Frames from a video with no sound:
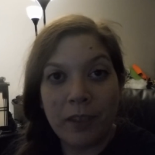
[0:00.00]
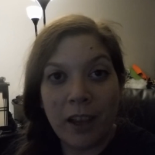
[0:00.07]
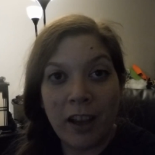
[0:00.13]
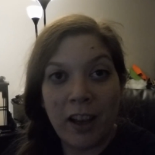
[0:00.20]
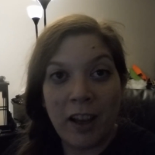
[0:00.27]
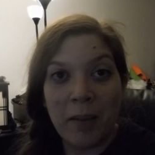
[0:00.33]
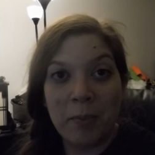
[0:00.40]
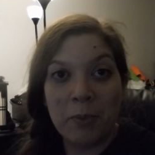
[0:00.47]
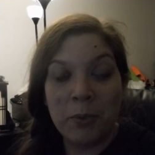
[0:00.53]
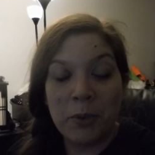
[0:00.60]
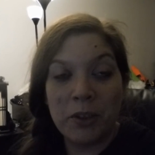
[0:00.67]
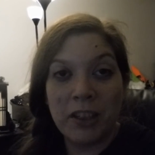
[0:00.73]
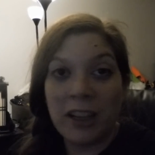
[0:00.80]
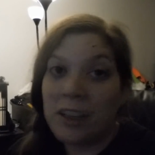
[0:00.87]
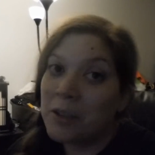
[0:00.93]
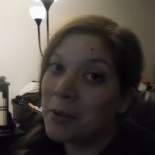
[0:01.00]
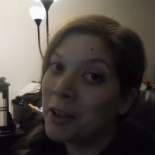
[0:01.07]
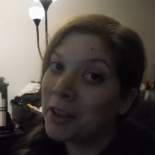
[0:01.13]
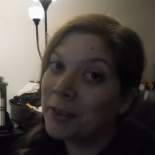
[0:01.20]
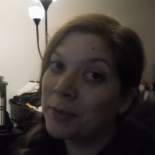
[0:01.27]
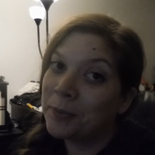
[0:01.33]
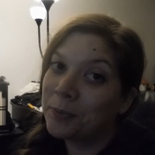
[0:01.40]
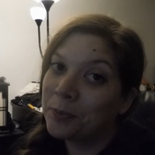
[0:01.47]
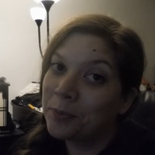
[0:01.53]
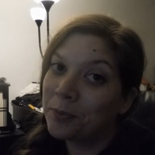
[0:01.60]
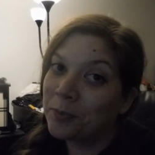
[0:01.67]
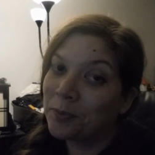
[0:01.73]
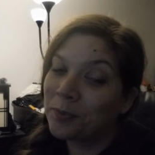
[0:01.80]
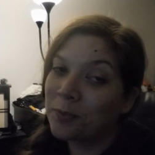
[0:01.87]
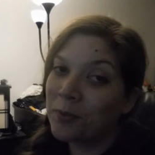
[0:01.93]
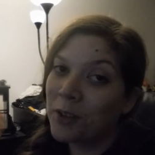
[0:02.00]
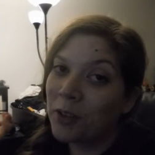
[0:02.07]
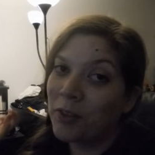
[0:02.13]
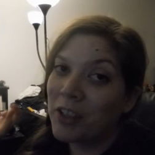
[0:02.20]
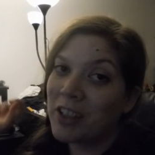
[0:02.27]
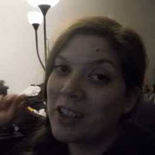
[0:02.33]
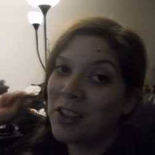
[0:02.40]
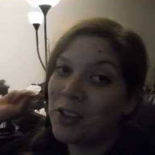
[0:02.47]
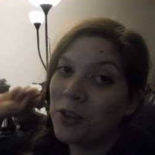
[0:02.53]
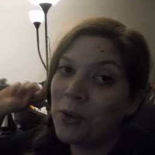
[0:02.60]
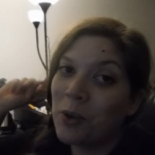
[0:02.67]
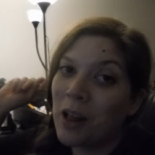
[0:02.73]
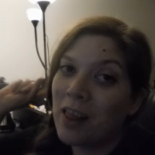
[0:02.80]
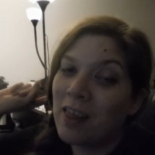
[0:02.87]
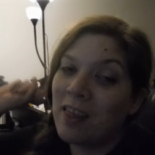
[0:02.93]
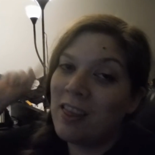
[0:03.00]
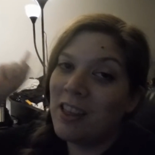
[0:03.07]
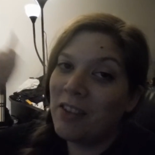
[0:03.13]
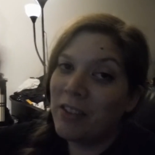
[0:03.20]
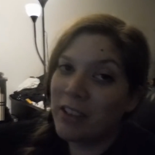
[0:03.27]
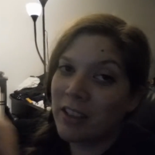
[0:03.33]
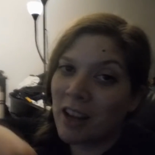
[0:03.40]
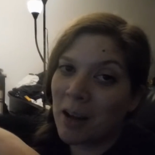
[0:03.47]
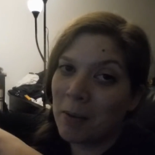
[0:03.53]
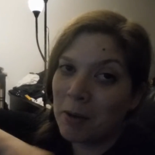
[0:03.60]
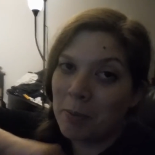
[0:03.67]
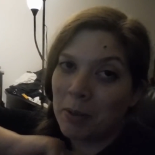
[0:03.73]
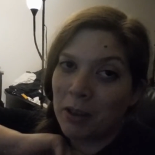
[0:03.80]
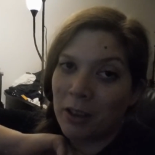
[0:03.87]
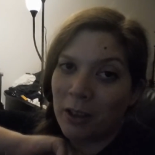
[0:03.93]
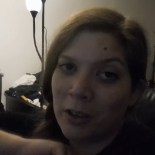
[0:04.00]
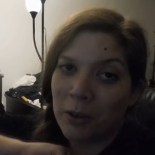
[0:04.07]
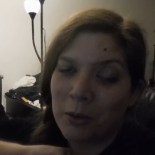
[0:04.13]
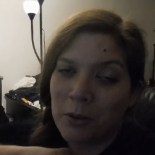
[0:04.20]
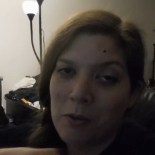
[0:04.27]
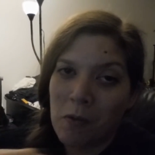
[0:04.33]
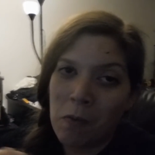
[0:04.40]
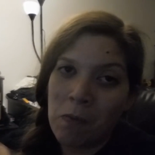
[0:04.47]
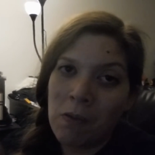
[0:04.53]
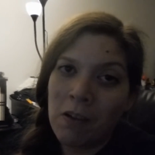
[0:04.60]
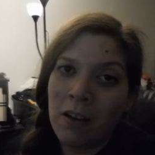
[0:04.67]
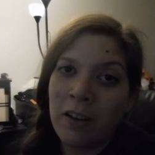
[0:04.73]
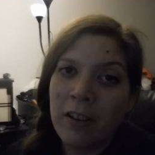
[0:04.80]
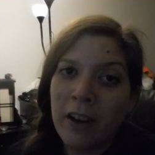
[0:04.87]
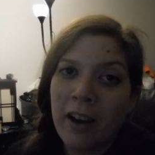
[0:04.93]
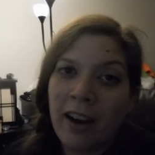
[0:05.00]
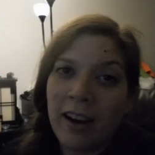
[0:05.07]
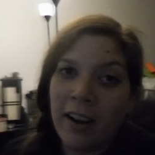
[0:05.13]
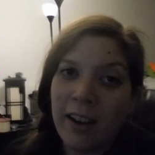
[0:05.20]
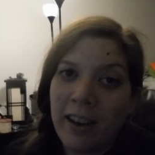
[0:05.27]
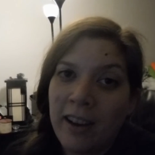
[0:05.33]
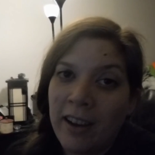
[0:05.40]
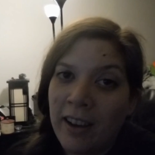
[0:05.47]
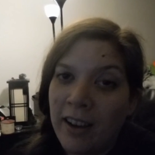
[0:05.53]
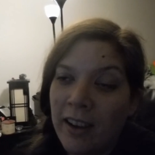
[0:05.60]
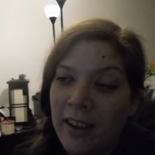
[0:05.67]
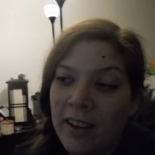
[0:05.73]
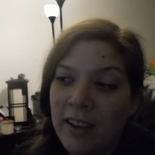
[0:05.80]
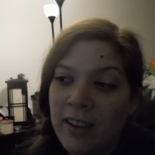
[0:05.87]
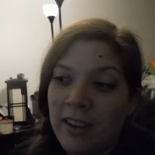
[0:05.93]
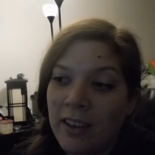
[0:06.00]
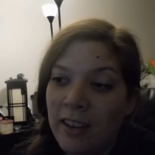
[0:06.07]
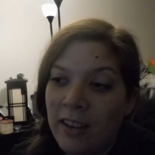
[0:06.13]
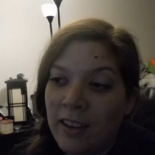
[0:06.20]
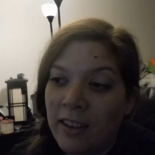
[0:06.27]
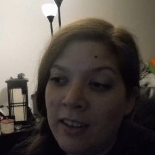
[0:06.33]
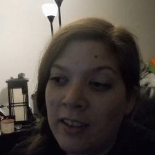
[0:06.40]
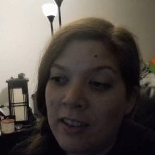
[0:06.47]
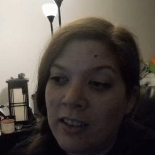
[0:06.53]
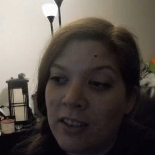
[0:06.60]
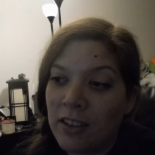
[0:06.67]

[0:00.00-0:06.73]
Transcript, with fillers: um, we'll see you guys tomorrow. Don't forget to leave us a comment below. And,